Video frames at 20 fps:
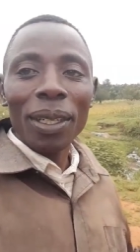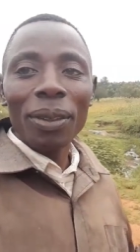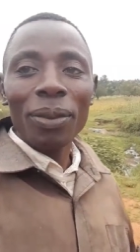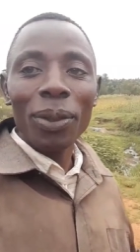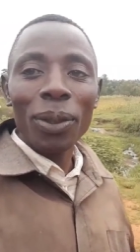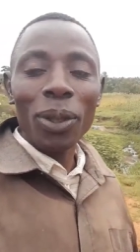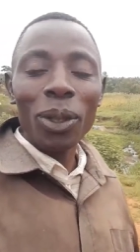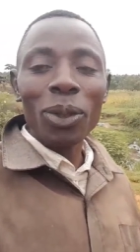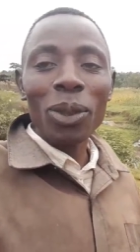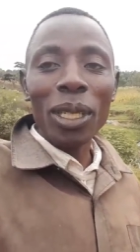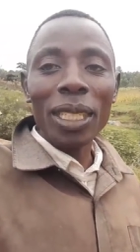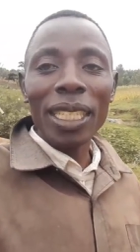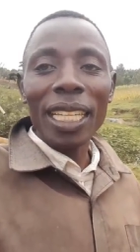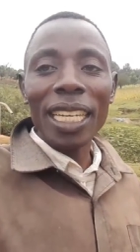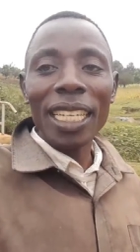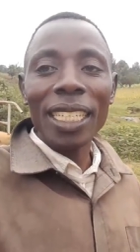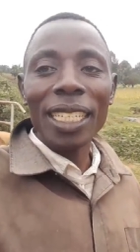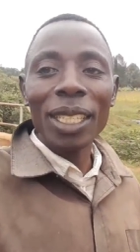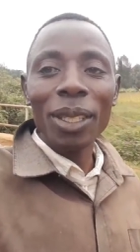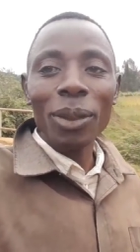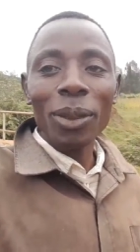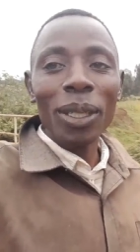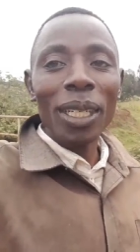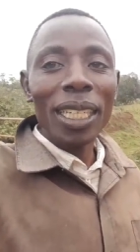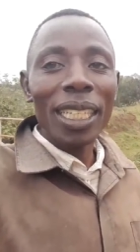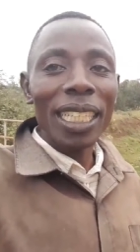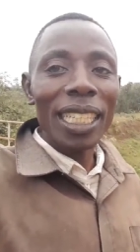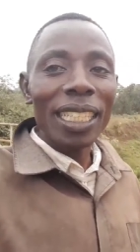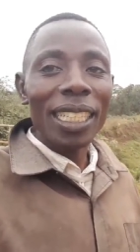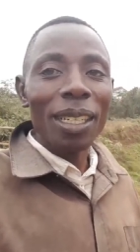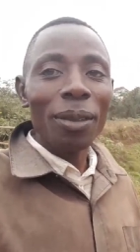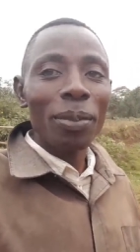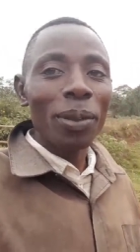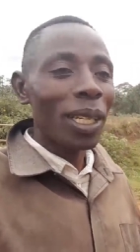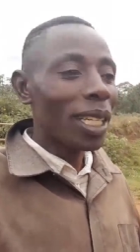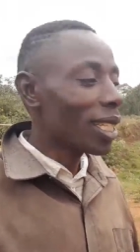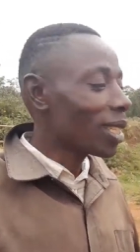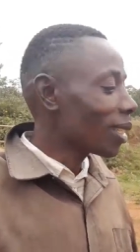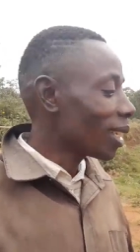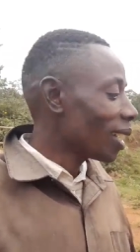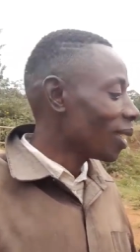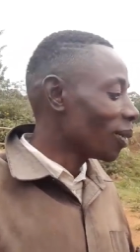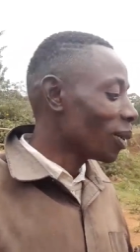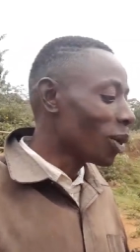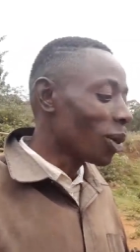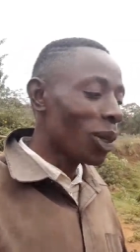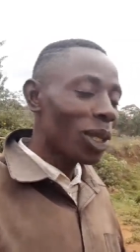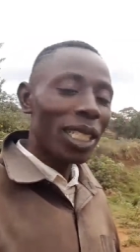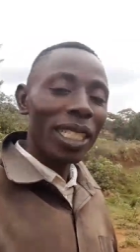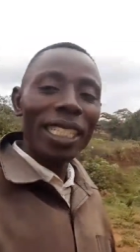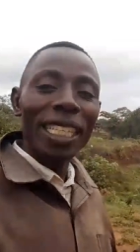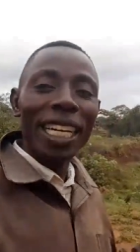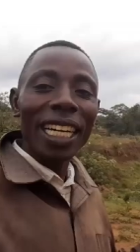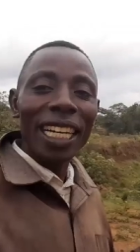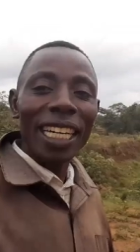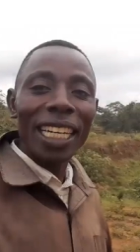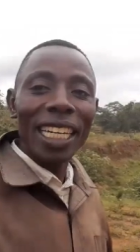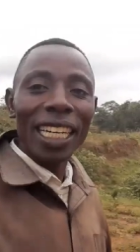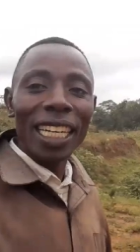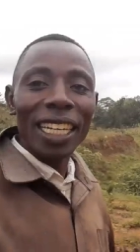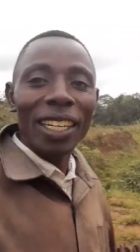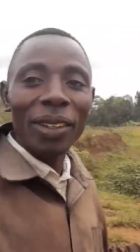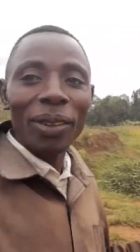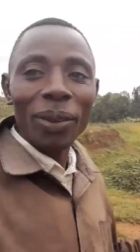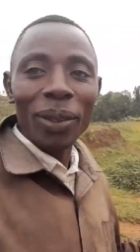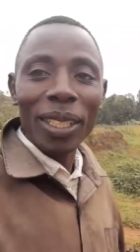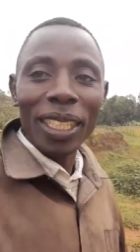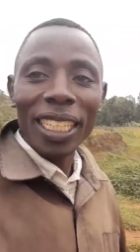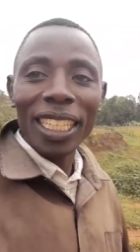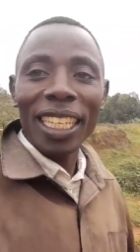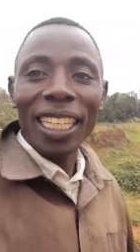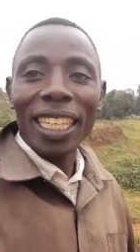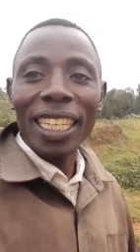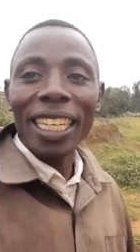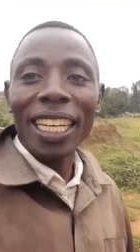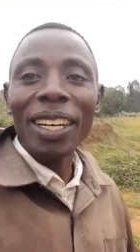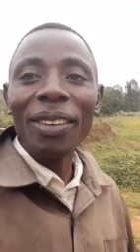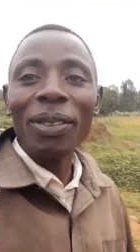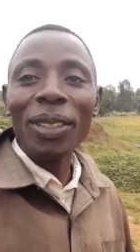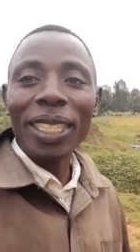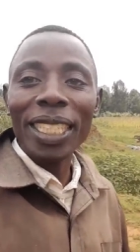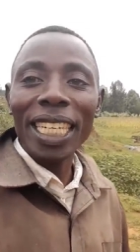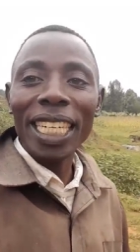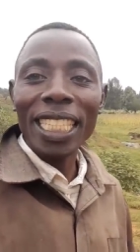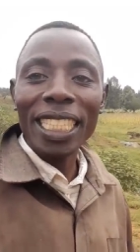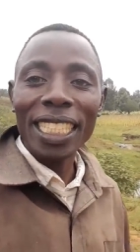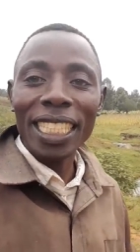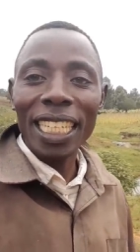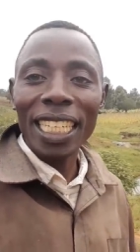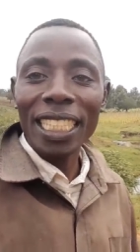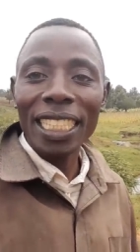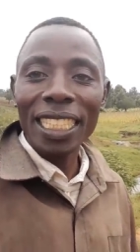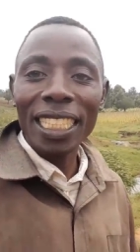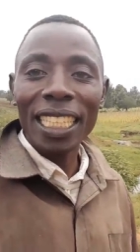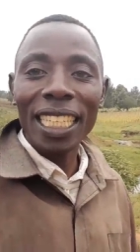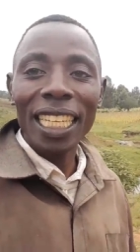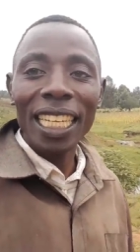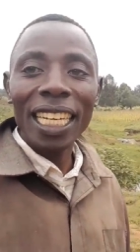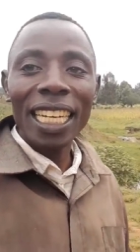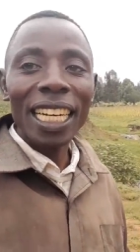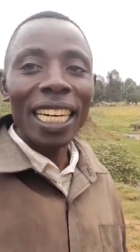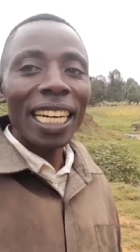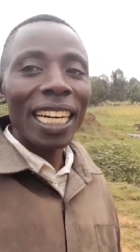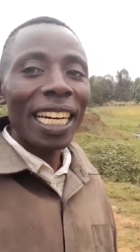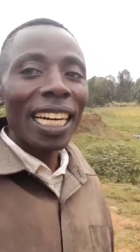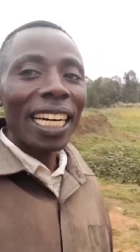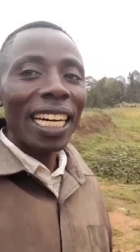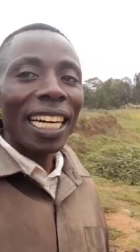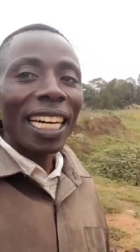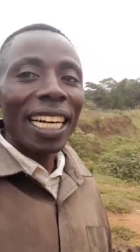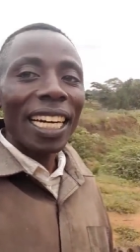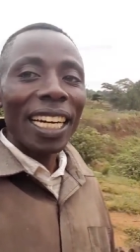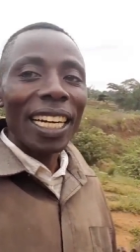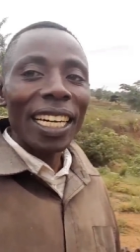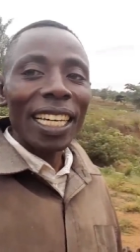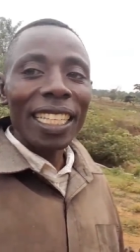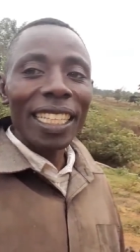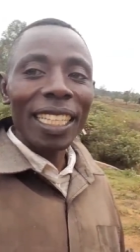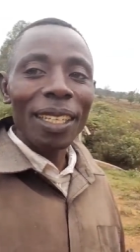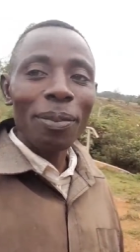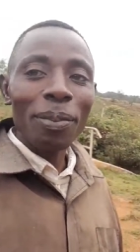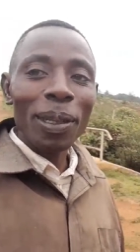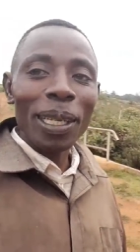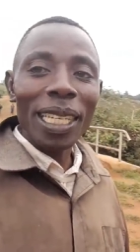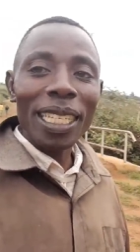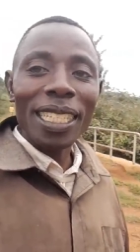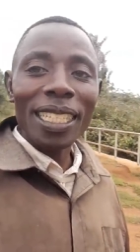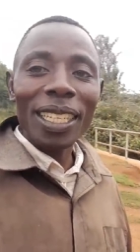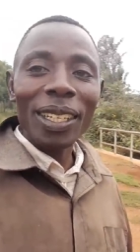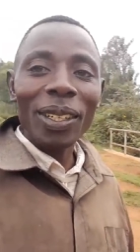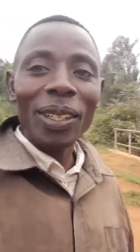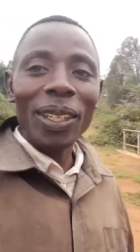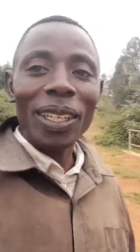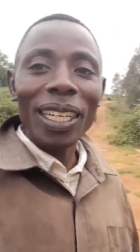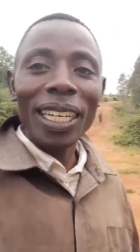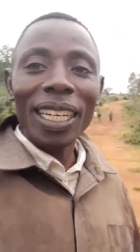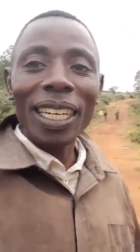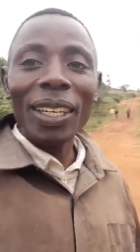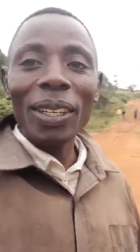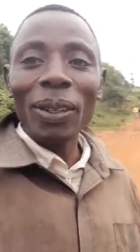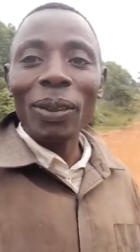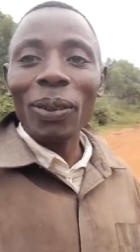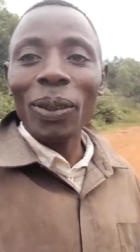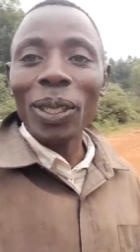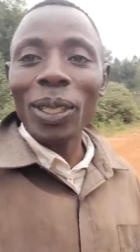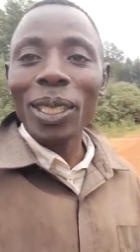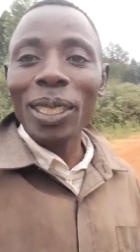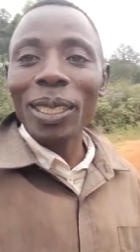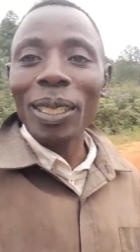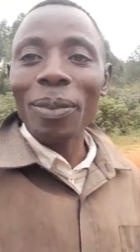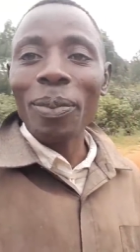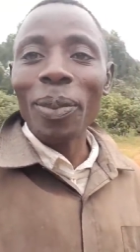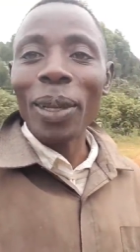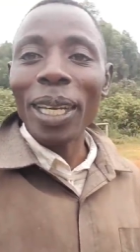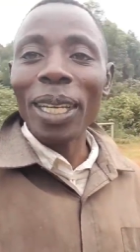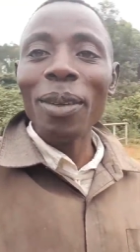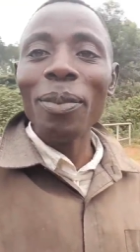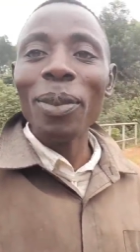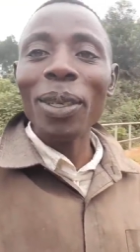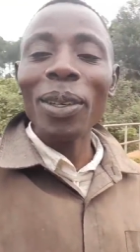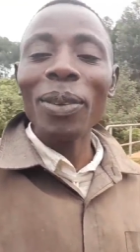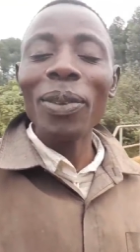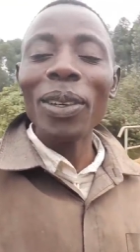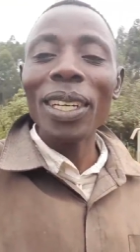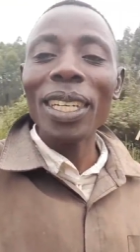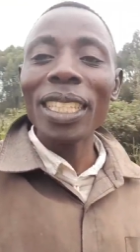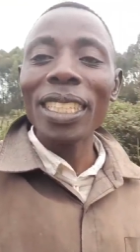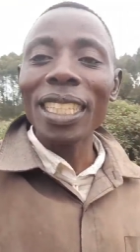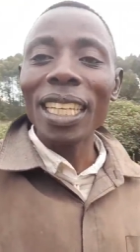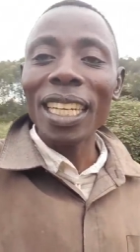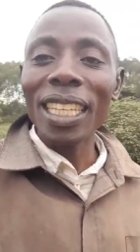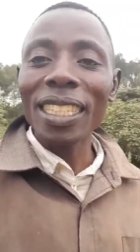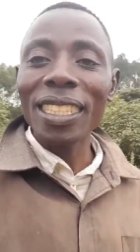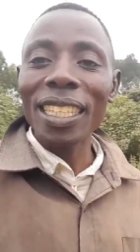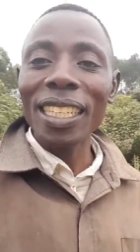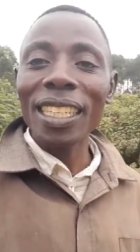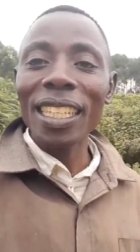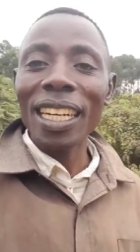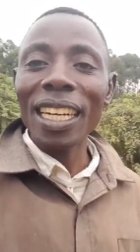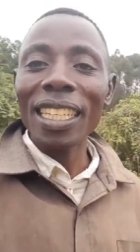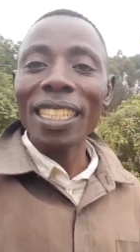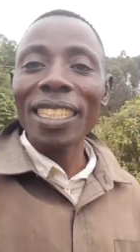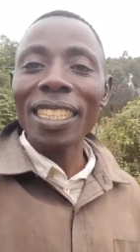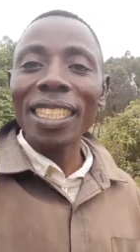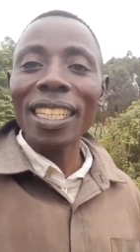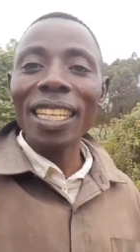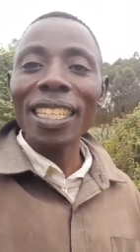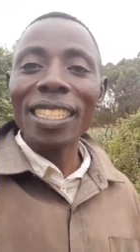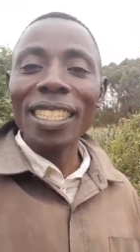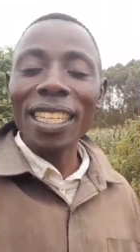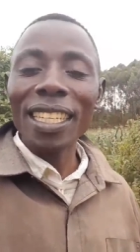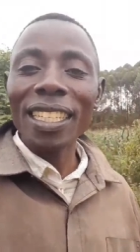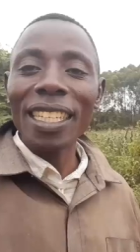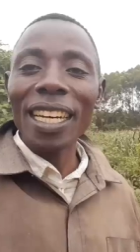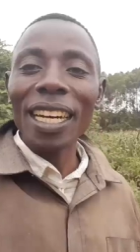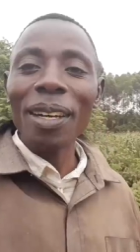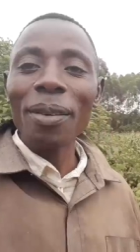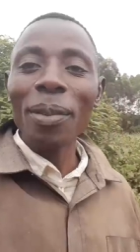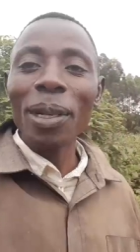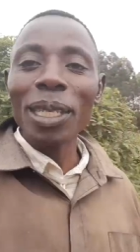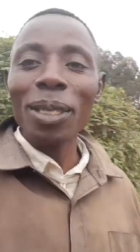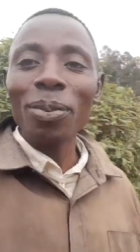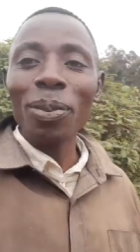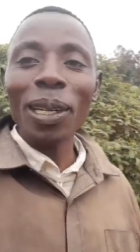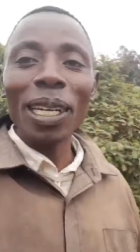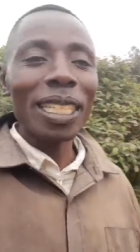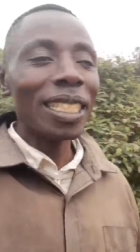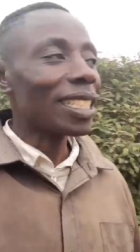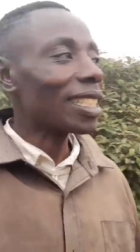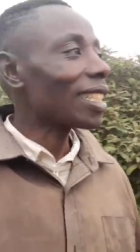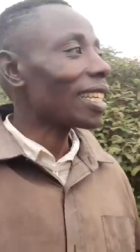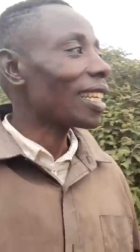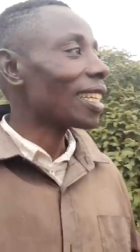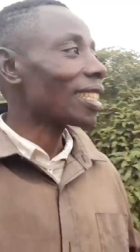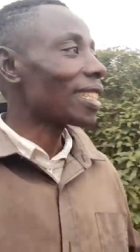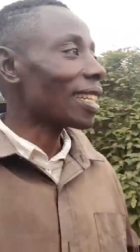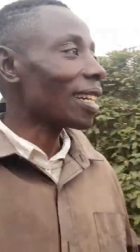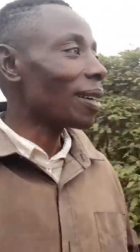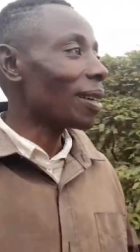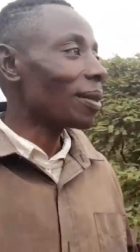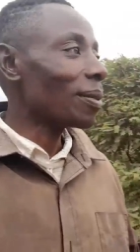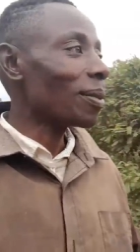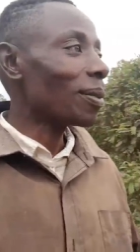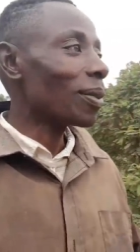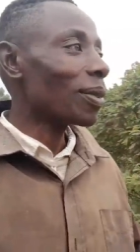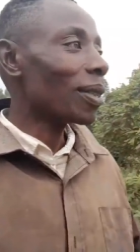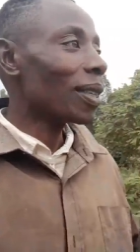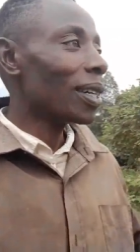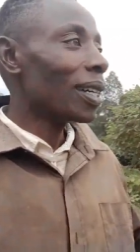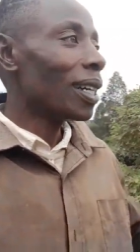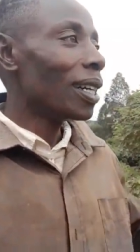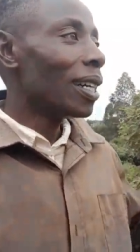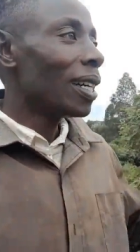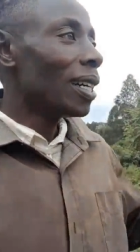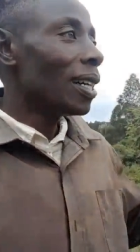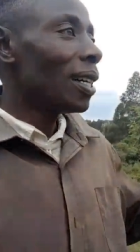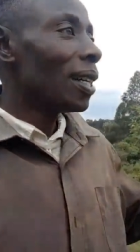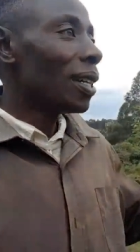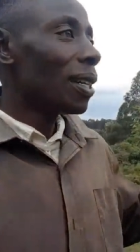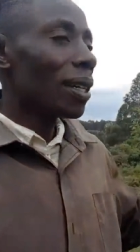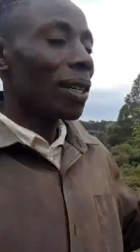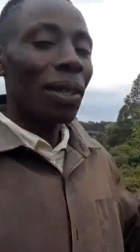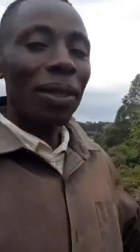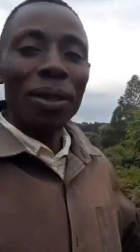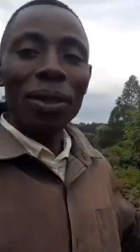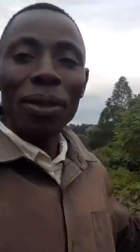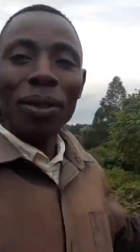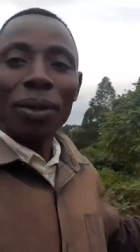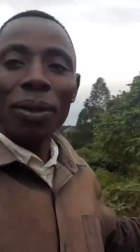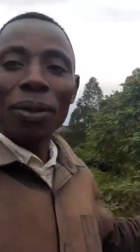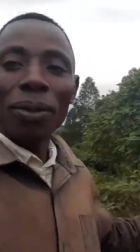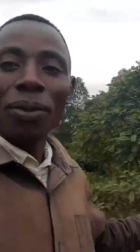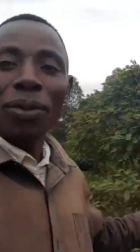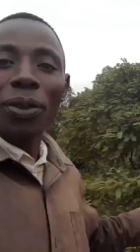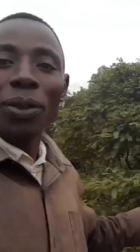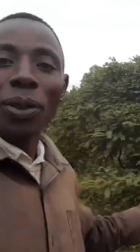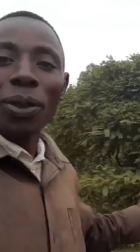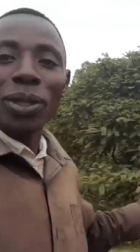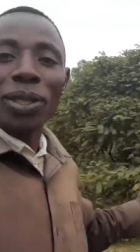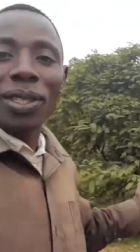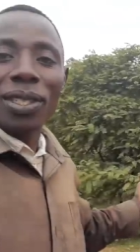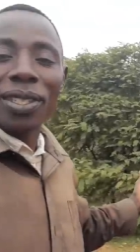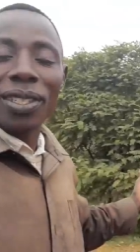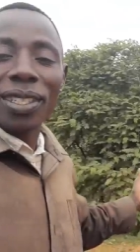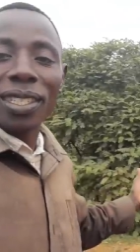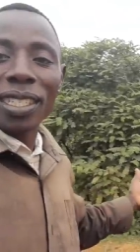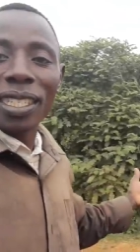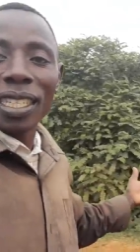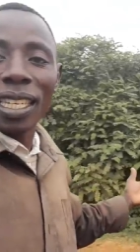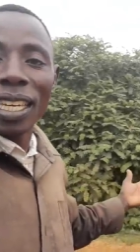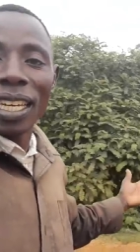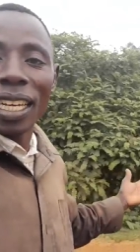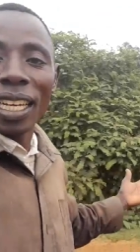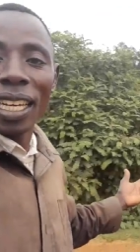For those ones that are new, here the place we washed the car with Davidas, guys. The place which made me very interested until I said I must plant some fruits